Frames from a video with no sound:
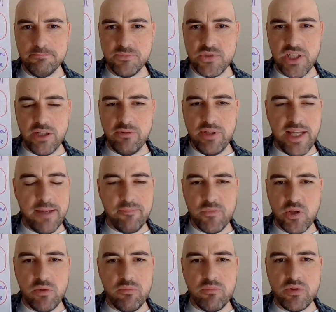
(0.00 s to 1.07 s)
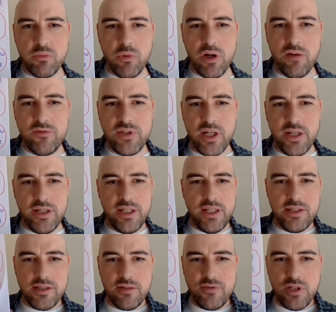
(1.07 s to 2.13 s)
So what I've done
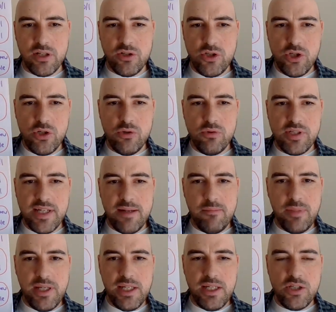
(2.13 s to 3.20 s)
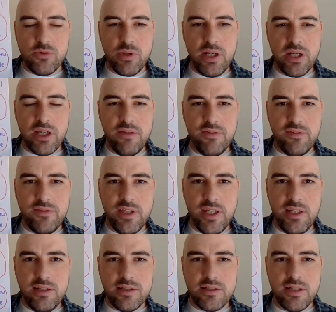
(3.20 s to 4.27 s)
is I've done two 10p each way lucky
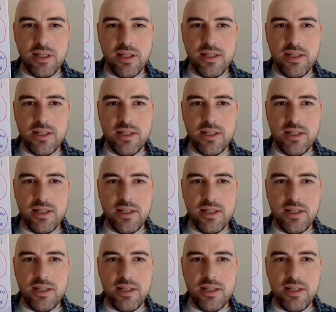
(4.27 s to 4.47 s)
15s,